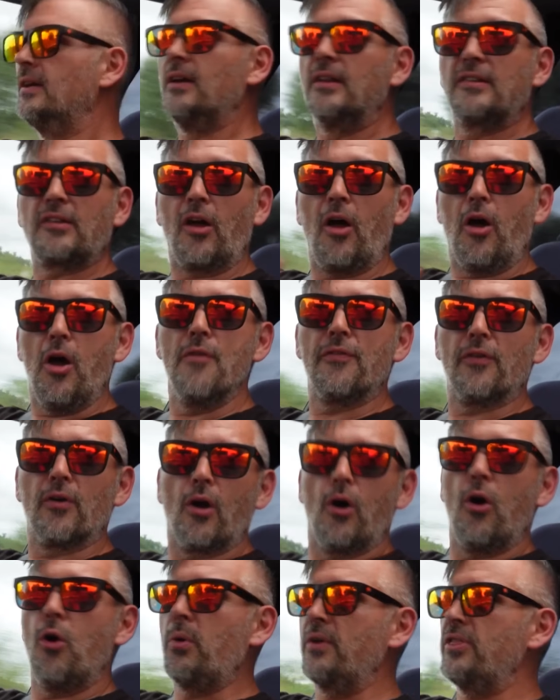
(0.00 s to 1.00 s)
So
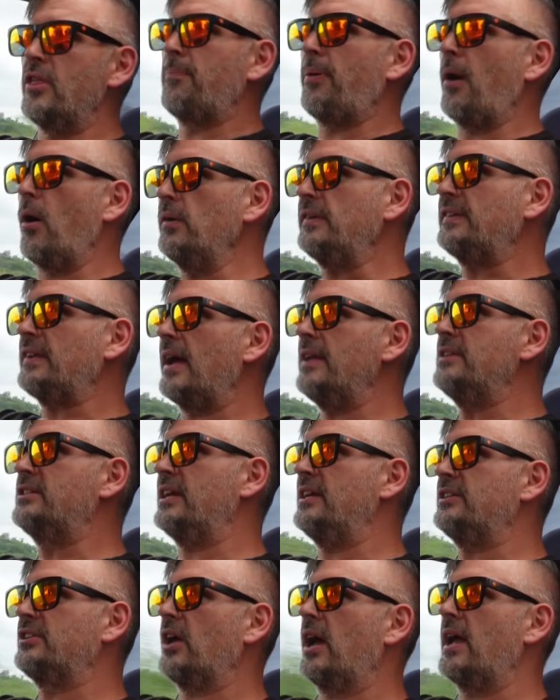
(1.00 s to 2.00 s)
overall, with the Pulsar
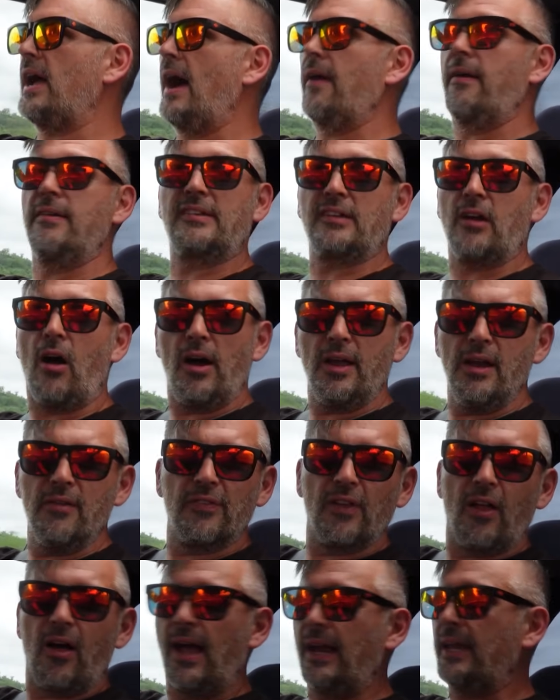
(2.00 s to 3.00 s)
GTi-R, it's kind
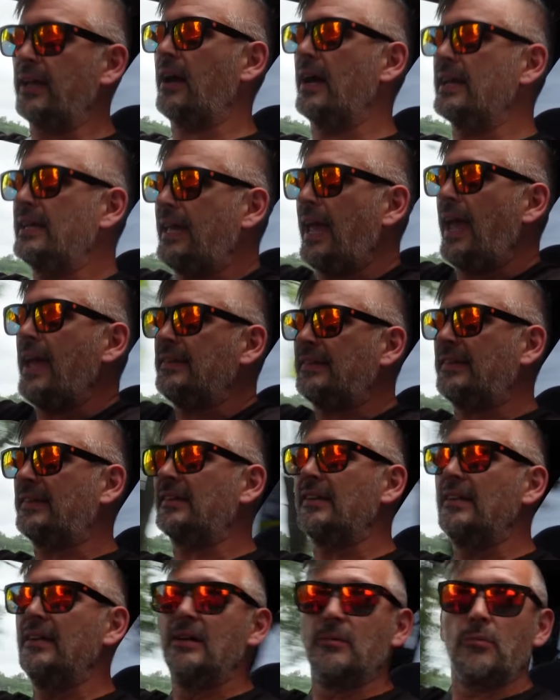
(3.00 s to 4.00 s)
of like, I guess,